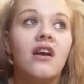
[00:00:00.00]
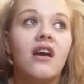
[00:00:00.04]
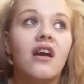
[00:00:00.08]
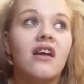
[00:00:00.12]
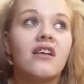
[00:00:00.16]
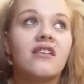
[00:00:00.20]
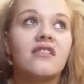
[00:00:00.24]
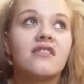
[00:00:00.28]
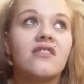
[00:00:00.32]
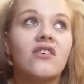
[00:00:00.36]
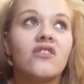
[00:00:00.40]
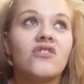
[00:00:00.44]

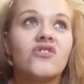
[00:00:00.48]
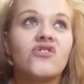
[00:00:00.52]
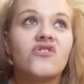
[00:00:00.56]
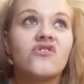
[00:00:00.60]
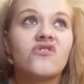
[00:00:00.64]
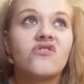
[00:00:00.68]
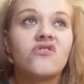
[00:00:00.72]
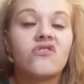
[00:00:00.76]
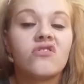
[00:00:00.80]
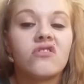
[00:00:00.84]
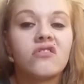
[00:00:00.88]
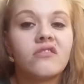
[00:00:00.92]
And I
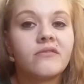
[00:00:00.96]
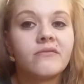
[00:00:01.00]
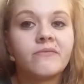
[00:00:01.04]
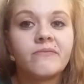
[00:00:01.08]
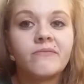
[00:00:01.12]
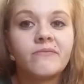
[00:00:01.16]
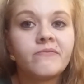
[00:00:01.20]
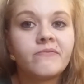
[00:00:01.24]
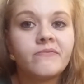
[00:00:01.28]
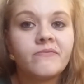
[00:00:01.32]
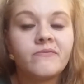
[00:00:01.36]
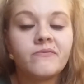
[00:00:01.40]

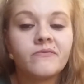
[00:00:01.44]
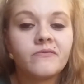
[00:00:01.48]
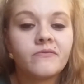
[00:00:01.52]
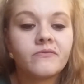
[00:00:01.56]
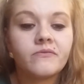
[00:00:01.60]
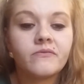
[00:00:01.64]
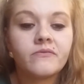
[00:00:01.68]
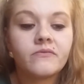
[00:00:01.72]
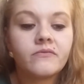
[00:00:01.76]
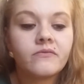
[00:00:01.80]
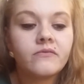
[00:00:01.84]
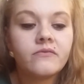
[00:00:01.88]

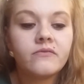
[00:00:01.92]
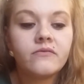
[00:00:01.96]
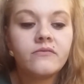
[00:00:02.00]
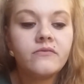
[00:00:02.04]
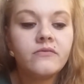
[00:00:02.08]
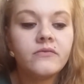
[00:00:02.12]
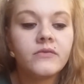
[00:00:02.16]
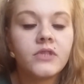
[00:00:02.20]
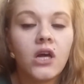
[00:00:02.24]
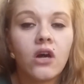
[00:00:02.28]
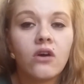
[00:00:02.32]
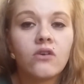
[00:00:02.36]

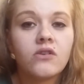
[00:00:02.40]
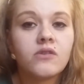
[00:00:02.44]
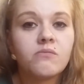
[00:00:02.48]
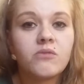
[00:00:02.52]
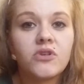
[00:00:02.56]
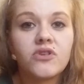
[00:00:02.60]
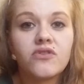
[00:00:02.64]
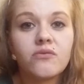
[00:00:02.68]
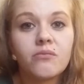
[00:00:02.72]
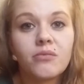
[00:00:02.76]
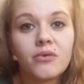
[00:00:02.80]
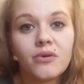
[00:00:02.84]
was
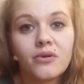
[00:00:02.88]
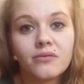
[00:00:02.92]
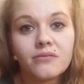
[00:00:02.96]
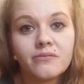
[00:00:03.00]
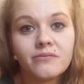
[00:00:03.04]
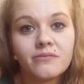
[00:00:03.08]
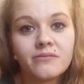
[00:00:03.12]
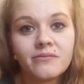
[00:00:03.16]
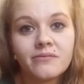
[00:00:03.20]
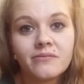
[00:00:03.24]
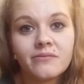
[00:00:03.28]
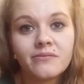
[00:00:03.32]
miserable.
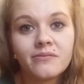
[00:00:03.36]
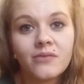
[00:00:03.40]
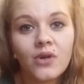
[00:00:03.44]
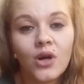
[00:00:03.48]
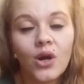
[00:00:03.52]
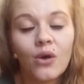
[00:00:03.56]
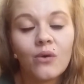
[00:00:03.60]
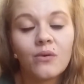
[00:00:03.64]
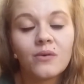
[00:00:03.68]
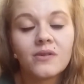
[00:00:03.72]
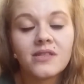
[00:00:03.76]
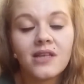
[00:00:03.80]

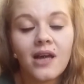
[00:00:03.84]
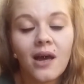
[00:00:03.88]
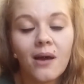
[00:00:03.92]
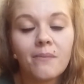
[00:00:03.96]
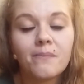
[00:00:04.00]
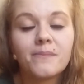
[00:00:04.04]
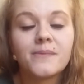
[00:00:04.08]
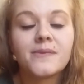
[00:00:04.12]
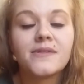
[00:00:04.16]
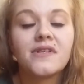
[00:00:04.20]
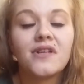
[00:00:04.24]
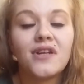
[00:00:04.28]
I was
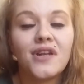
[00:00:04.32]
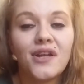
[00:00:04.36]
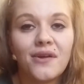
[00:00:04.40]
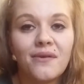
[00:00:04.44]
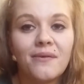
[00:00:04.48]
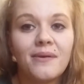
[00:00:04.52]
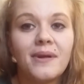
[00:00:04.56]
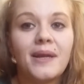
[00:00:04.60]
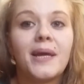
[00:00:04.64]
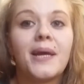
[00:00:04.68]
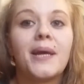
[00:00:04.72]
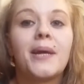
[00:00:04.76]

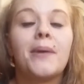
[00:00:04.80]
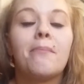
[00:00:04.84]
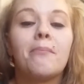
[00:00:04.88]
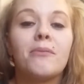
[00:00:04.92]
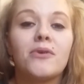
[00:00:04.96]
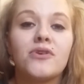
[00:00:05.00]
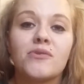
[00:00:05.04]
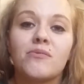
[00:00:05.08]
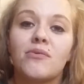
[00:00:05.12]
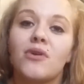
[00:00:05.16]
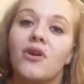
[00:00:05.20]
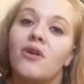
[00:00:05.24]
absolutely
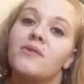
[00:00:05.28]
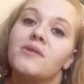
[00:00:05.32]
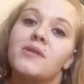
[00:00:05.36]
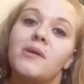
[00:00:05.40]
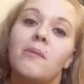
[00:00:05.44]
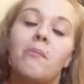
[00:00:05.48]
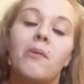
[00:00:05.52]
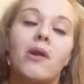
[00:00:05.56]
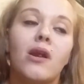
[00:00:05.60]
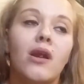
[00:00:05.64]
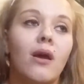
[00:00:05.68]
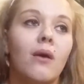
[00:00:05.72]
miserable. I was
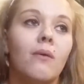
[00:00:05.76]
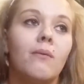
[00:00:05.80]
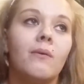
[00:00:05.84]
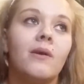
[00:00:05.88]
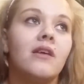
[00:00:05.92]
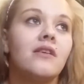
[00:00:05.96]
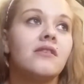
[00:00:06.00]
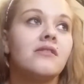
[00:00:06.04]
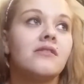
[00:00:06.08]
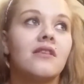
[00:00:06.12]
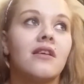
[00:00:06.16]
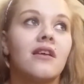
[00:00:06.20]
at my
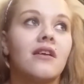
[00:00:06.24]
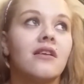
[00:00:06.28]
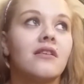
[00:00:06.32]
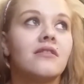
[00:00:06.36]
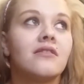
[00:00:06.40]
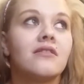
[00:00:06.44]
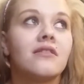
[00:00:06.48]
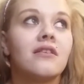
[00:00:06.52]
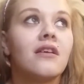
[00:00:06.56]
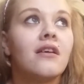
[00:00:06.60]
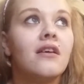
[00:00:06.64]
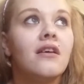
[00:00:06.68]
lowest
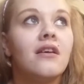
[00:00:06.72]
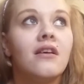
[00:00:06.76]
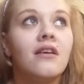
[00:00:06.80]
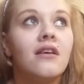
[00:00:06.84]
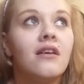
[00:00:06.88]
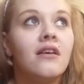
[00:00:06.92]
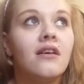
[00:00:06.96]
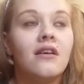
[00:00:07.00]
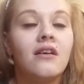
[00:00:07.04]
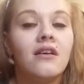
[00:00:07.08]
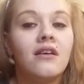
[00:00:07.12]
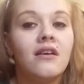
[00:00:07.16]
and
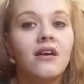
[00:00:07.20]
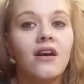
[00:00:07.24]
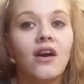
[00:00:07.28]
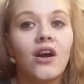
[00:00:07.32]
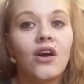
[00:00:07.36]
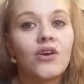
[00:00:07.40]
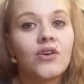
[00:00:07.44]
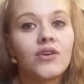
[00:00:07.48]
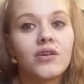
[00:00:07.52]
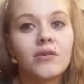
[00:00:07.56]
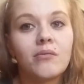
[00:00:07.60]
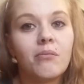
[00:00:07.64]

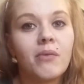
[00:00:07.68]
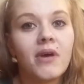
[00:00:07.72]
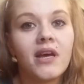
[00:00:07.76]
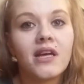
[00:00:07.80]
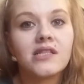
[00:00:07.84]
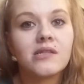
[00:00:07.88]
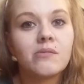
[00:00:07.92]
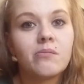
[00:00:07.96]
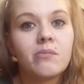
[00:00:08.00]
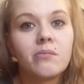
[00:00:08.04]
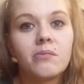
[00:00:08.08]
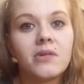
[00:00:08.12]
I couldn't
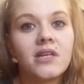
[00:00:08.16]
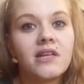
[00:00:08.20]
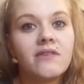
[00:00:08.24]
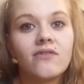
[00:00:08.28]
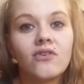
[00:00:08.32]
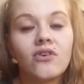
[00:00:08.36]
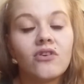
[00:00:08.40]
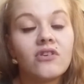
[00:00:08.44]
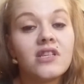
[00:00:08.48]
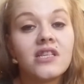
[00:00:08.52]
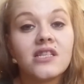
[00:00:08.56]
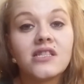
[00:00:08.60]
bear to
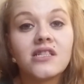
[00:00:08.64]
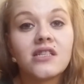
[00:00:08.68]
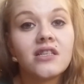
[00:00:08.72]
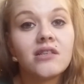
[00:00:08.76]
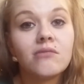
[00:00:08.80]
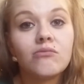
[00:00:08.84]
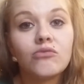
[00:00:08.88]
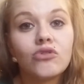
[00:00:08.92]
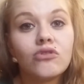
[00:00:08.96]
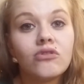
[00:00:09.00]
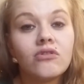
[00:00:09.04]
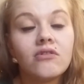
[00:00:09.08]
live like this
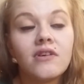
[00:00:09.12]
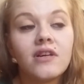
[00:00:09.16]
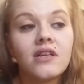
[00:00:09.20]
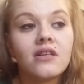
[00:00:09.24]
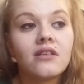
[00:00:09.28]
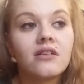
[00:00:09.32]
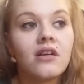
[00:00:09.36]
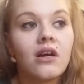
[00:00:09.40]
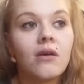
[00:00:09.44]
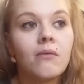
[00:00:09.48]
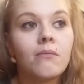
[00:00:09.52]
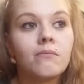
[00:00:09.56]
anymore.
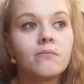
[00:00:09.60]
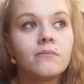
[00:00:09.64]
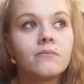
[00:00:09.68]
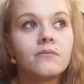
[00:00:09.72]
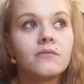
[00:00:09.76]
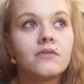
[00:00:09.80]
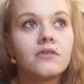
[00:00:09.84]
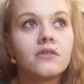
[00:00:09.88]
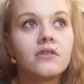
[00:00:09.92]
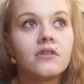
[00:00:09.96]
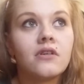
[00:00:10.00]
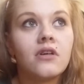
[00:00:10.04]
And
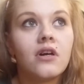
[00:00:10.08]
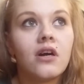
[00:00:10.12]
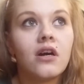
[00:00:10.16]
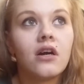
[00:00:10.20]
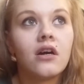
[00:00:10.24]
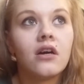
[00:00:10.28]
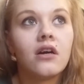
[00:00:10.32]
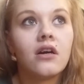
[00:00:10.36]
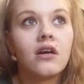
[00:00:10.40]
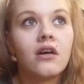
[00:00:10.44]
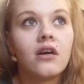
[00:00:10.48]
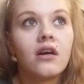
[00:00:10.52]

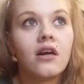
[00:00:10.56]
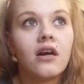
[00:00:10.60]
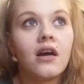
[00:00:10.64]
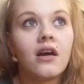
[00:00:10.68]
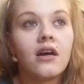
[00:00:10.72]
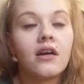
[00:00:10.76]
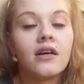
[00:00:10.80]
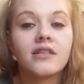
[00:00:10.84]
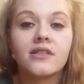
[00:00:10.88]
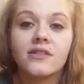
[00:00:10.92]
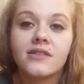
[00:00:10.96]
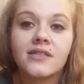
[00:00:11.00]

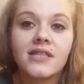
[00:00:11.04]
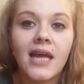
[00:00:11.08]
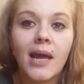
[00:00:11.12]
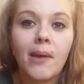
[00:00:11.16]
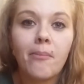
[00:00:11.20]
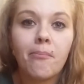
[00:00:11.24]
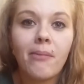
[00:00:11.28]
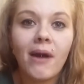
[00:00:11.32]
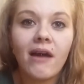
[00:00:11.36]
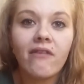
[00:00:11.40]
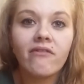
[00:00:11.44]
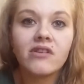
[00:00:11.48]
I just get
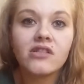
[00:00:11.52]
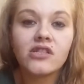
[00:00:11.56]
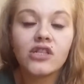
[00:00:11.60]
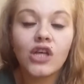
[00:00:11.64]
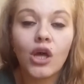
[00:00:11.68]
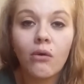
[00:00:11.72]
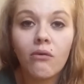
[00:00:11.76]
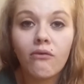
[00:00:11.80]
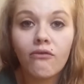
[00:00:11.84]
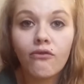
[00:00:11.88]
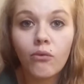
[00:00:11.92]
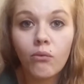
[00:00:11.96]
embarrassed
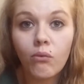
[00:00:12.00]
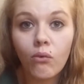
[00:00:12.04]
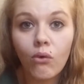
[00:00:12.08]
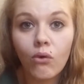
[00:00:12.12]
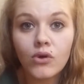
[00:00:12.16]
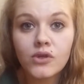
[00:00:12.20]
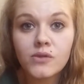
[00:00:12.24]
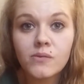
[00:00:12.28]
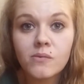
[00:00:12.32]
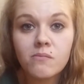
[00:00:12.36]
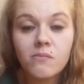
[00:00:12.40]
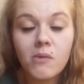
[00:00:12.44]
going for
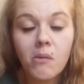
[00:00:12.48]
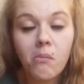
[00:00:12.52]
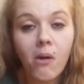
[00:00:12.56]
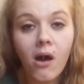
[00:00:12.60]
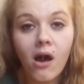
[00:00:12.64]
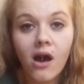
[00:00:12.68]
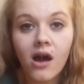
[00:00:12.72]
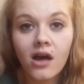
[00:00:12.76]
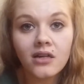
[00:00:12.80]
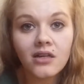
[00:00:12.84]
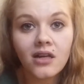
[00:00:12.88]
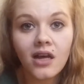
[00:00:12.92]
walks with my
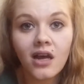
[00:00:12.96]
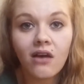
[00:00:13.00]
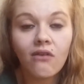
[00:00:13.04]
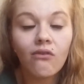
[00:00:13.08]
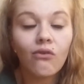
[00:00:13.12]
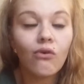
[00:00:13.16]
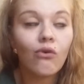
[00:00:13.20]
partner